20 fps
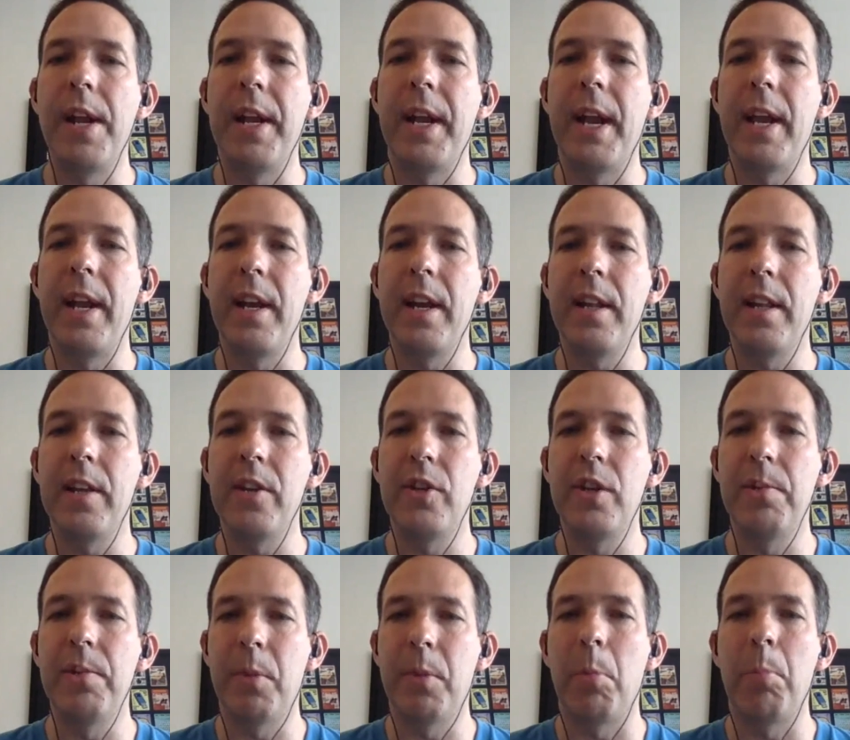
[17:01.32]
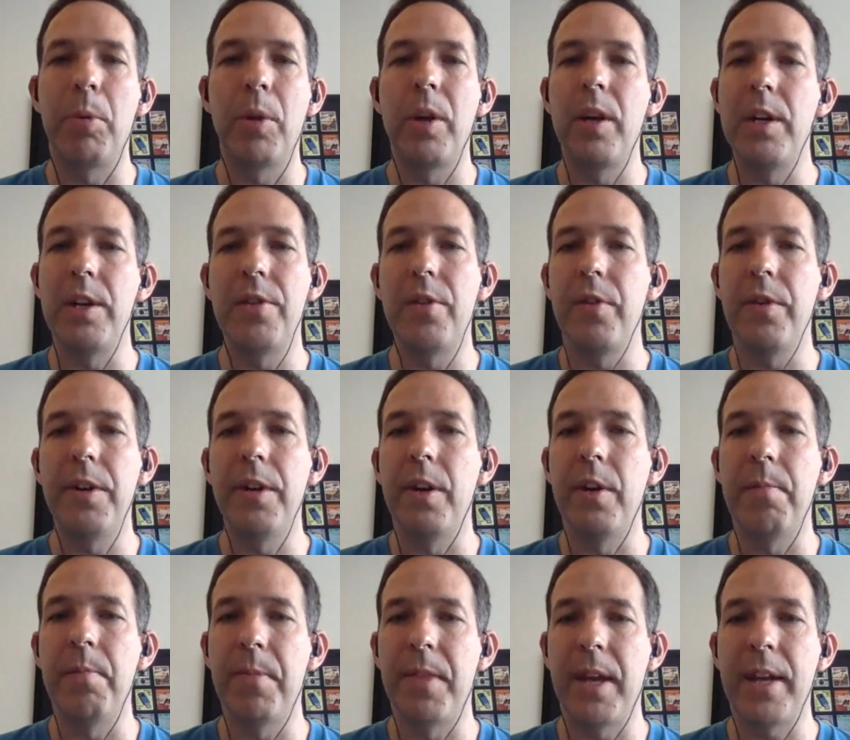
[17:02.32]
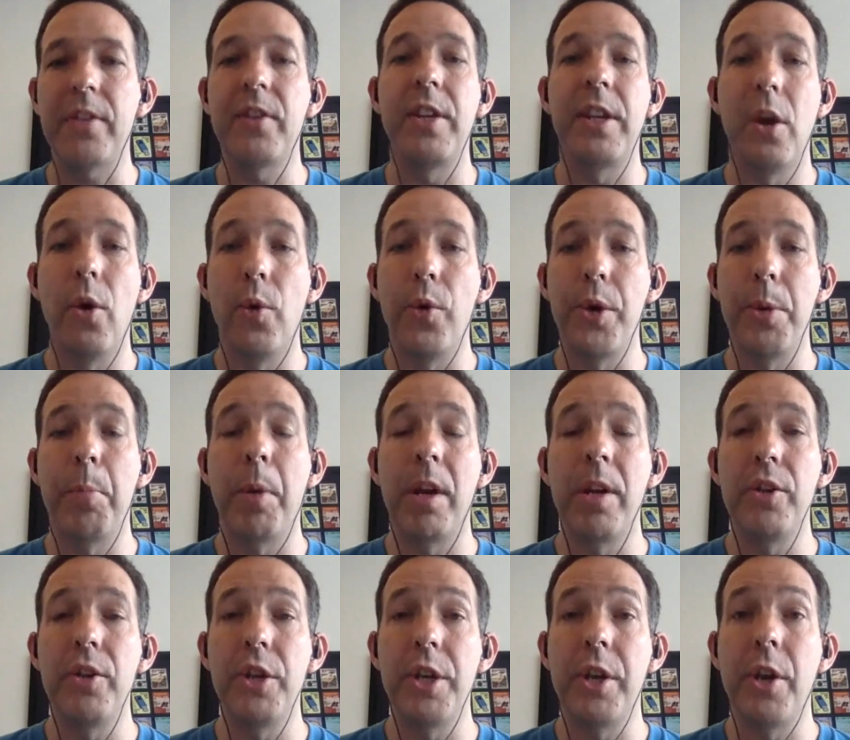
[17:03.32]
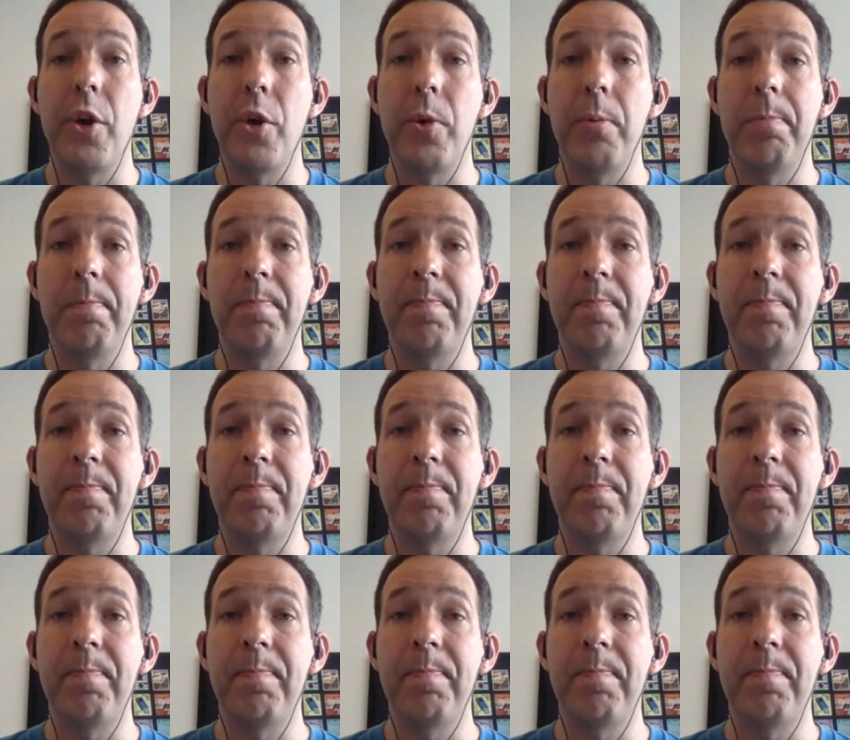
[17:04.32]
get it unless you completely, that's the only place you go.